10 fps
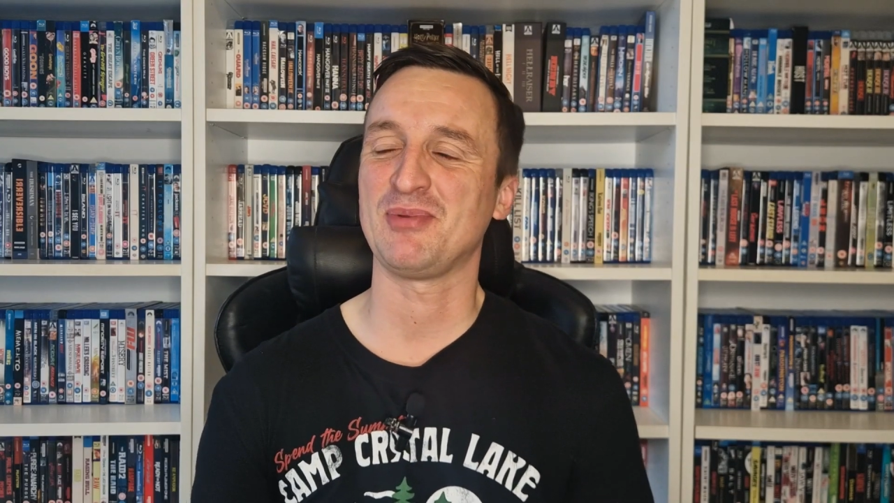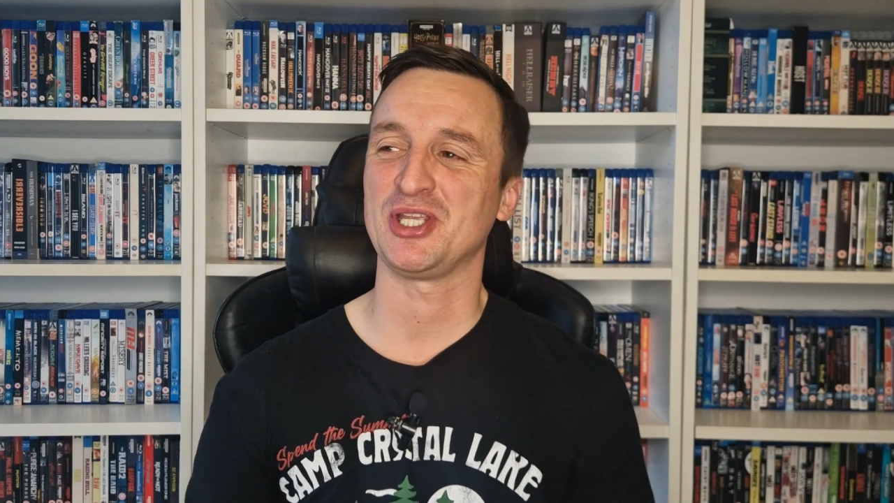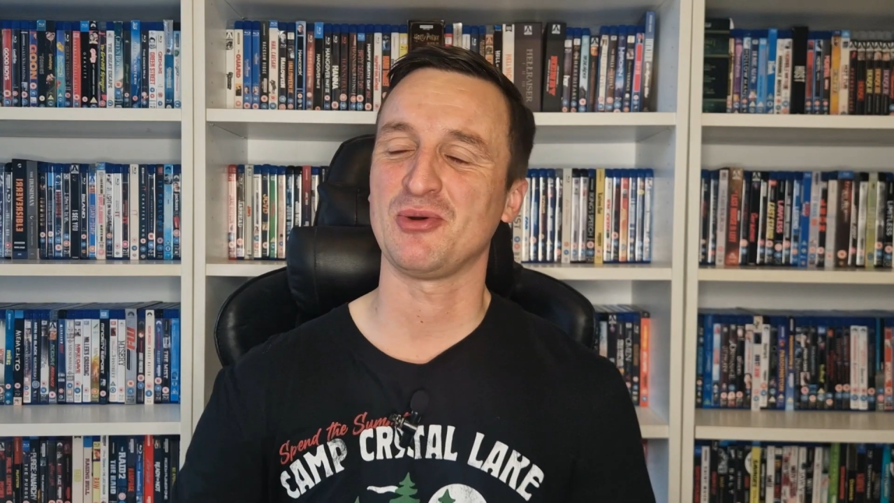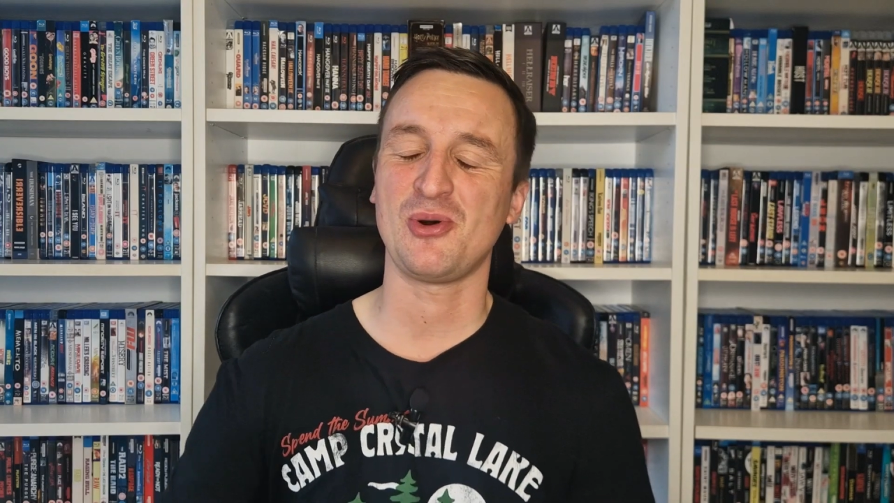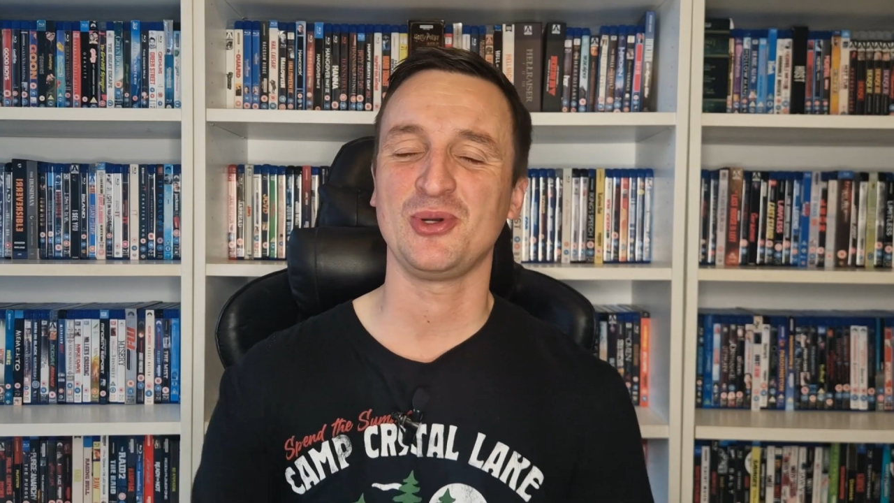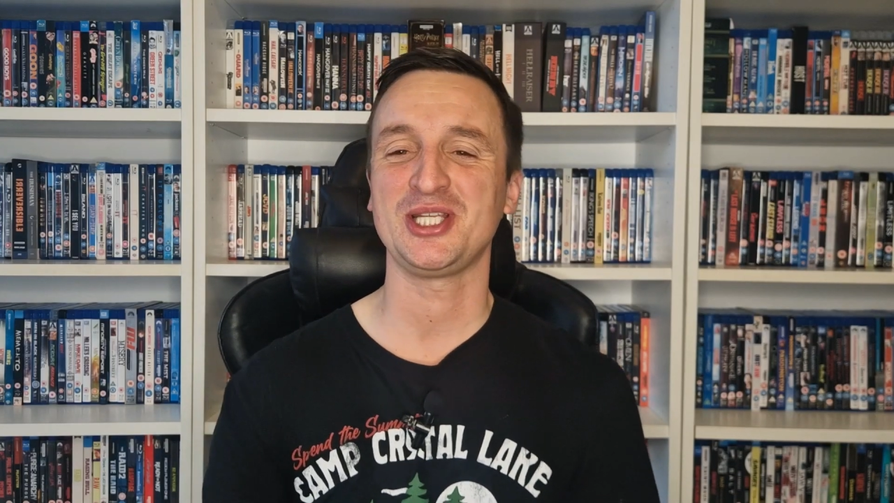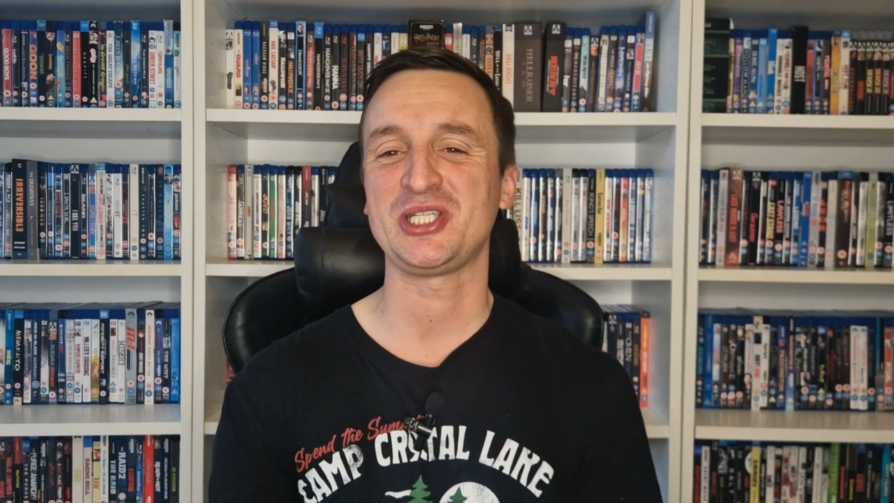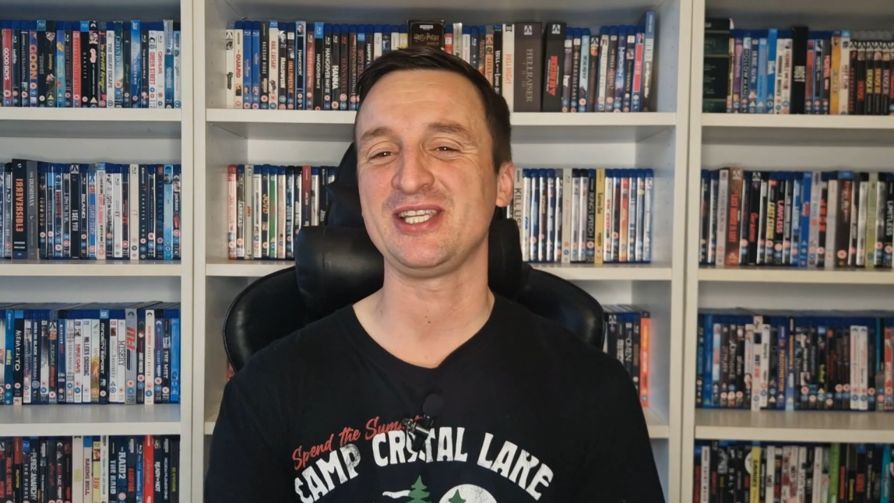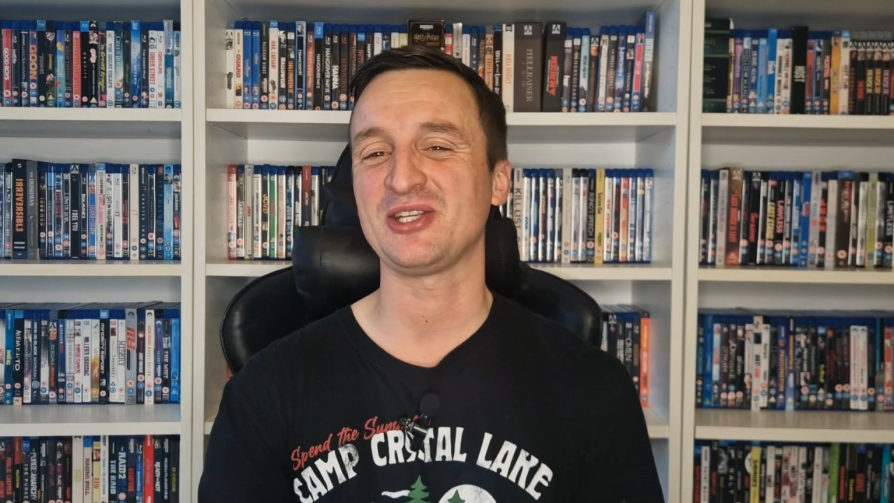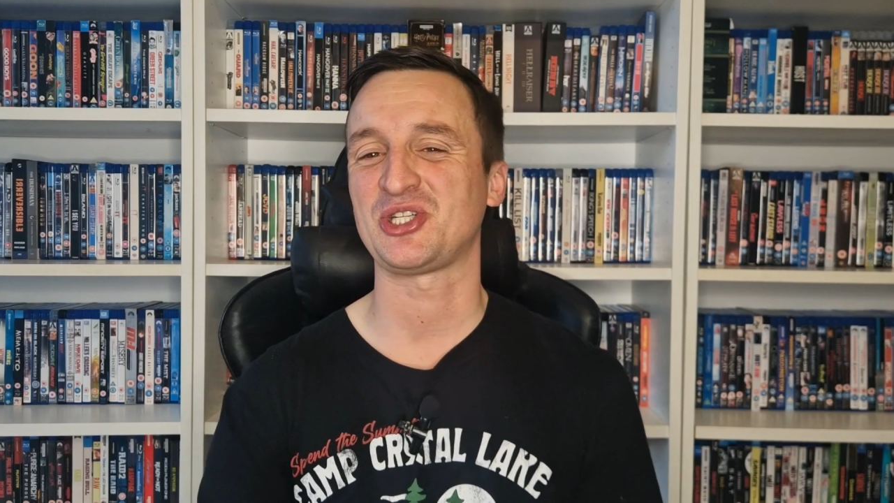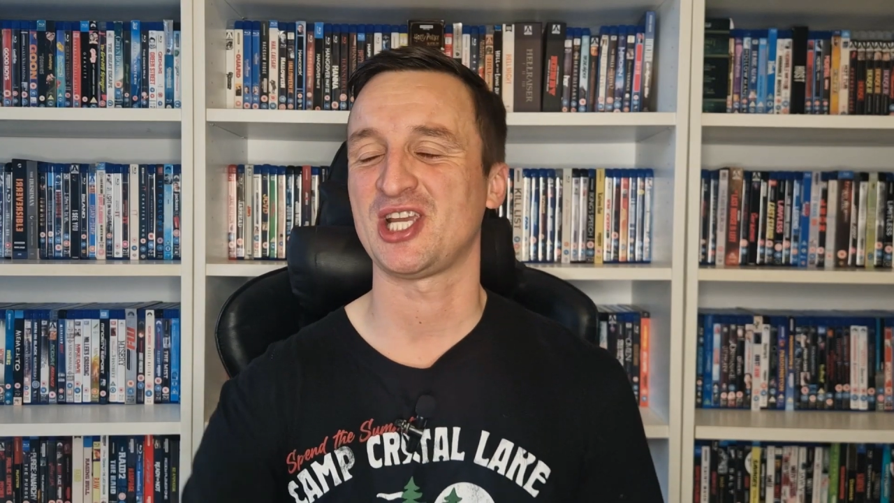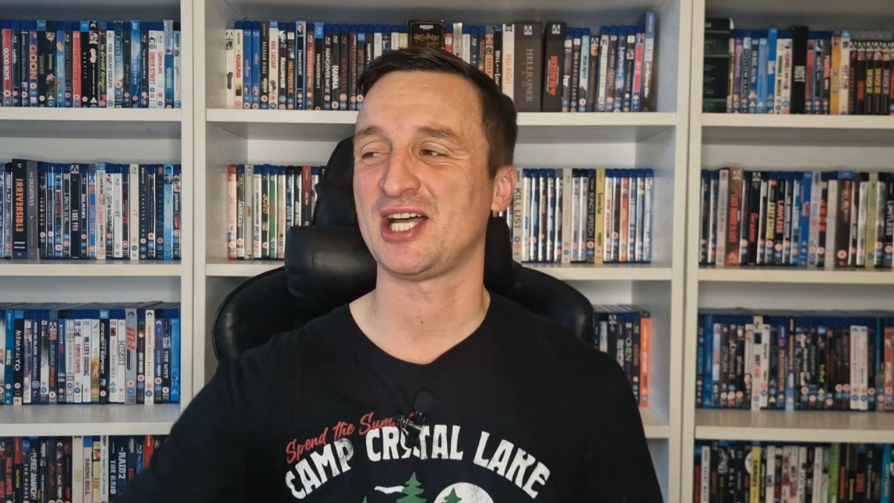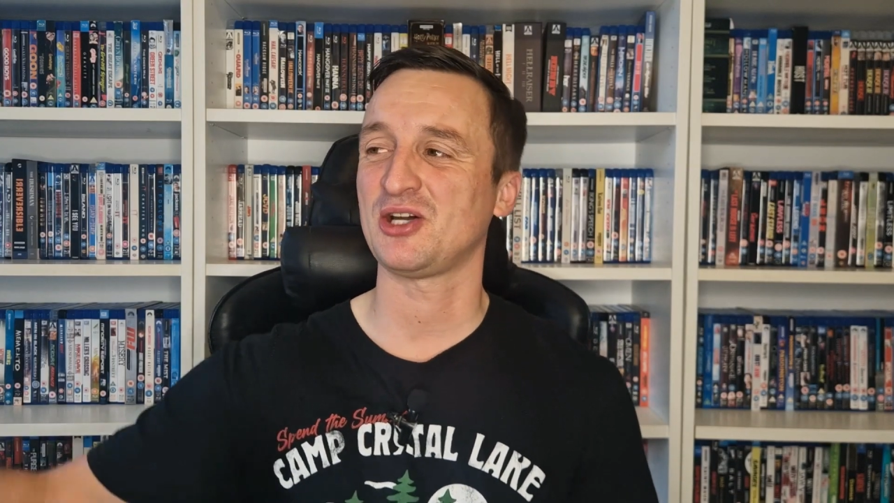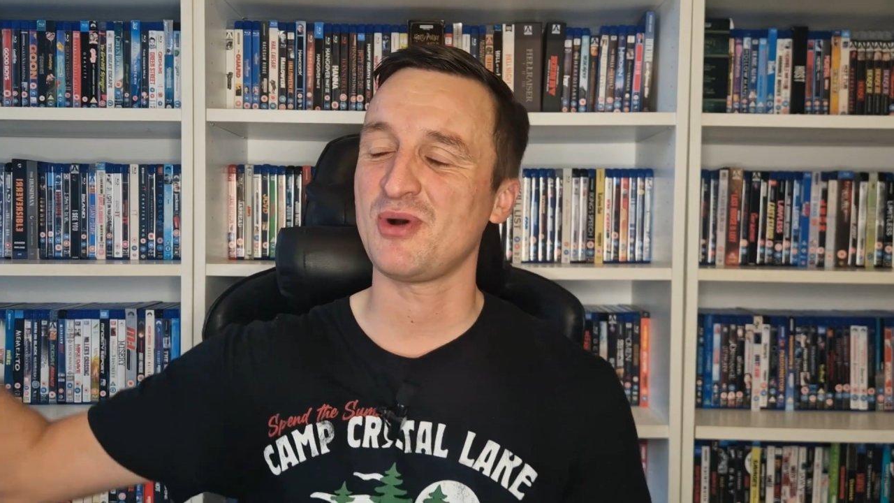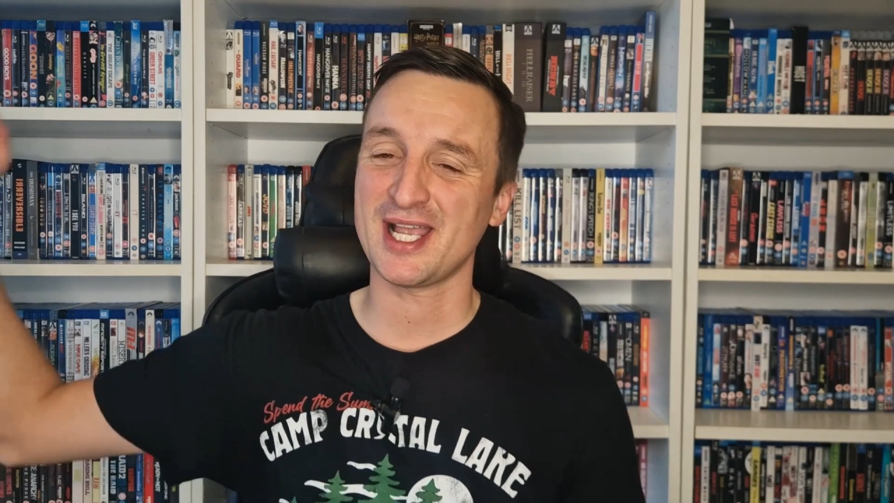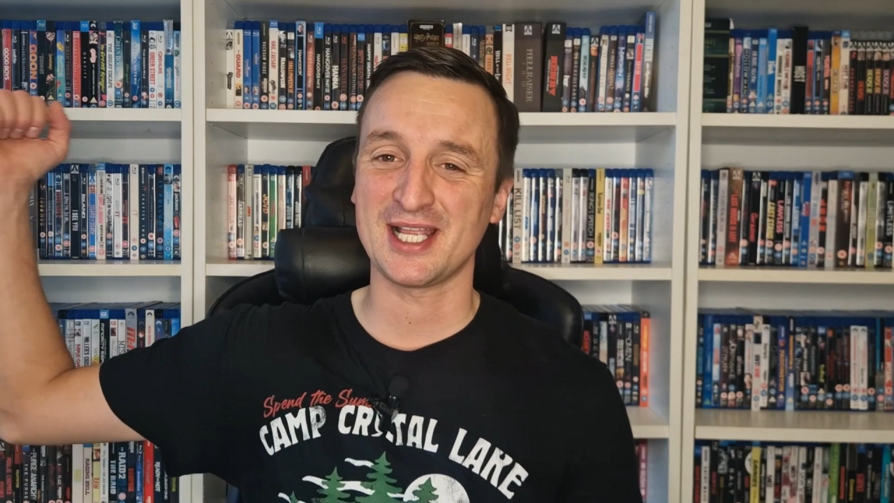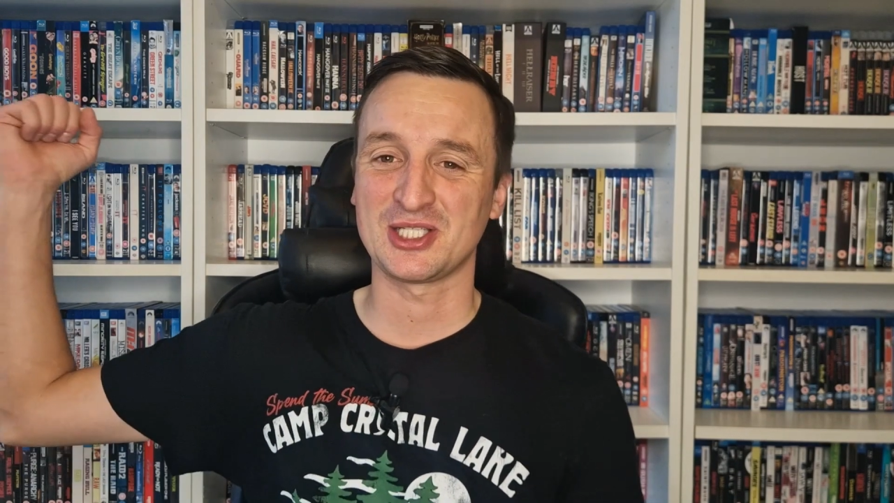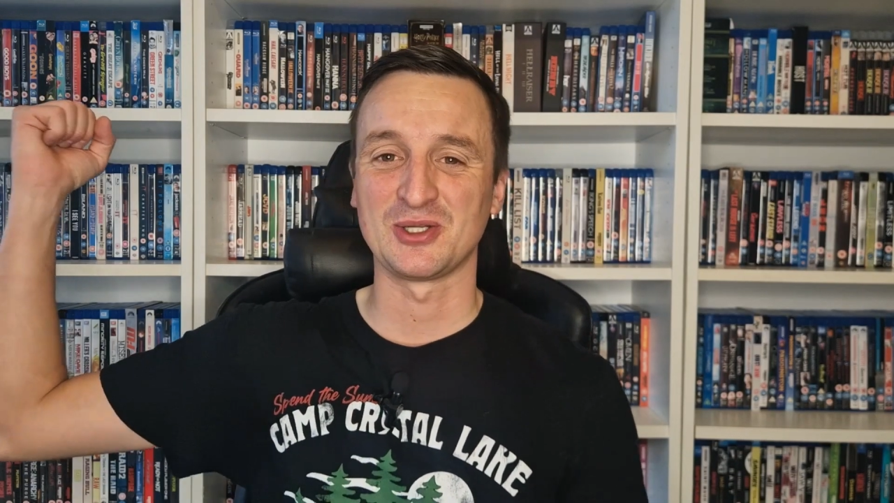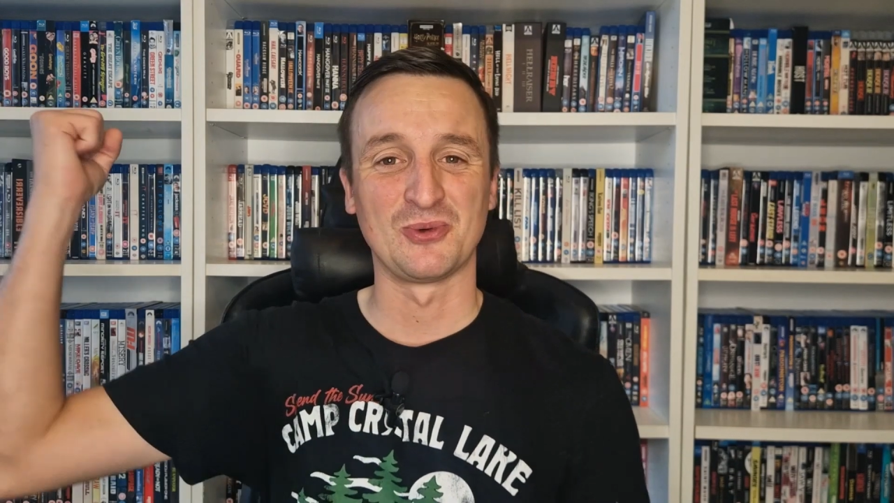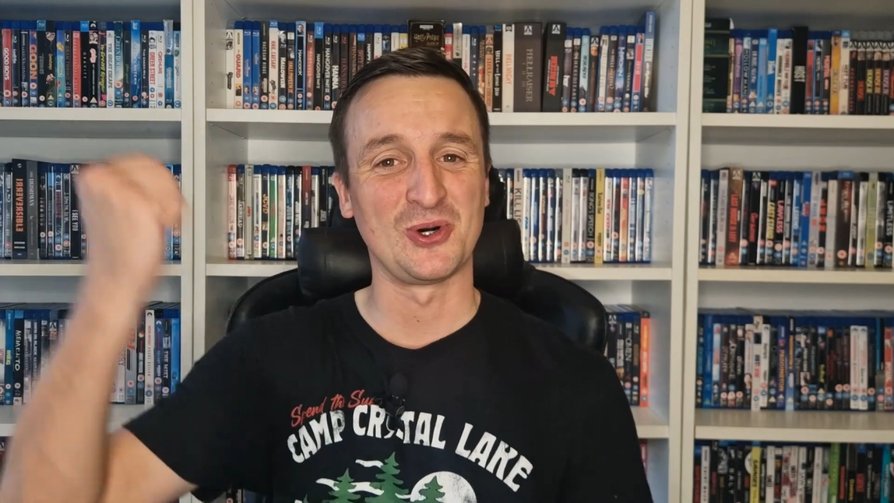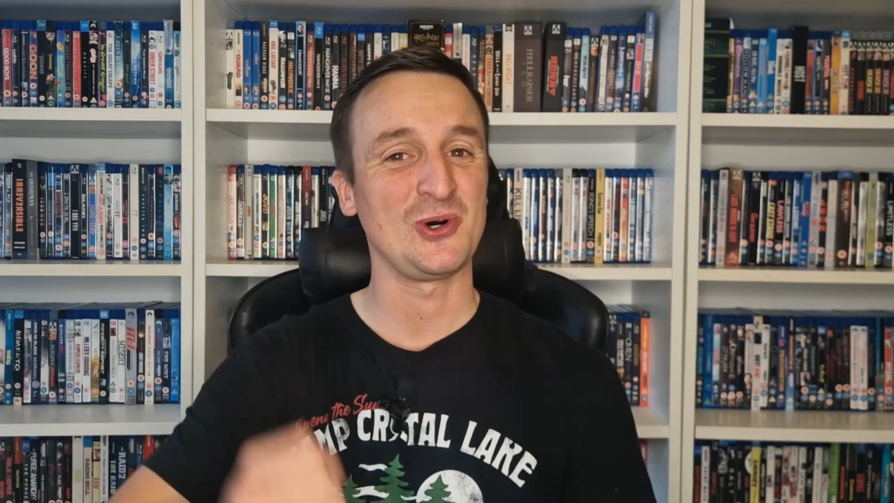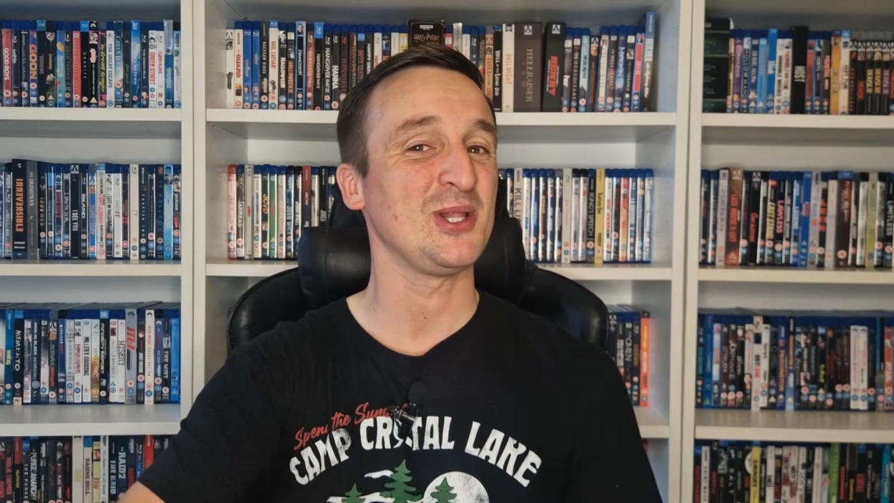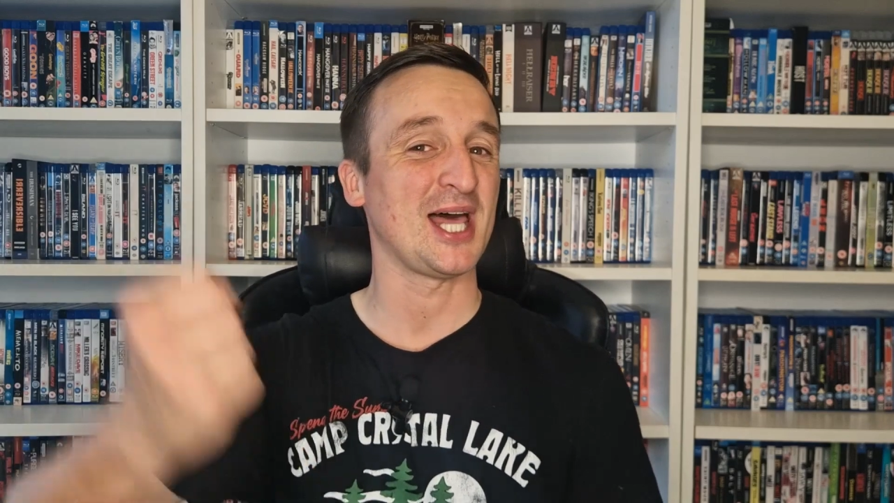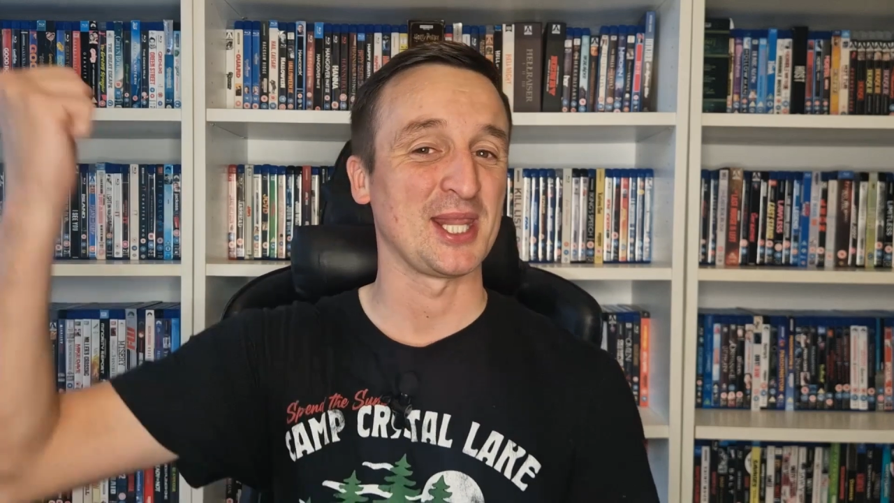but you only see the shadow against the wall,